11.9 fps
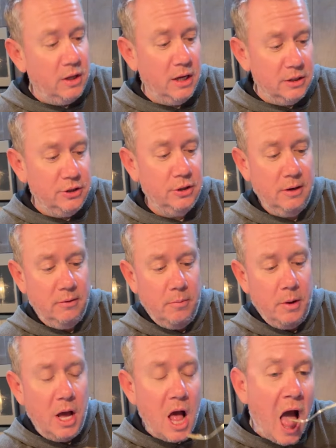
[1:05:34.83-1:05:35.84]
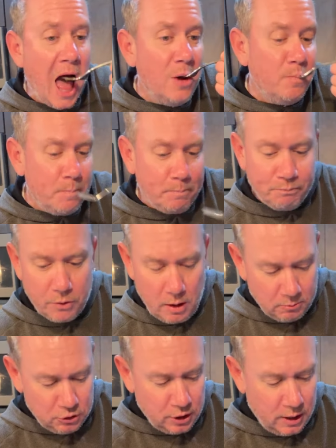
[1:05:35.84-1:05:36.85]
Yes, you can have a bite.
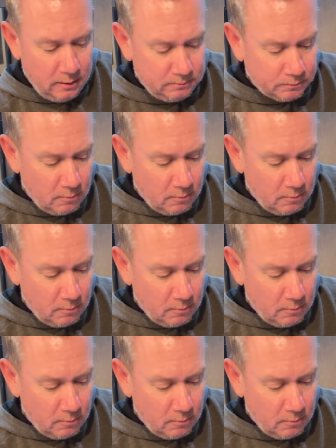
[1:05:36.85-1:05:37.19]
Let me try that.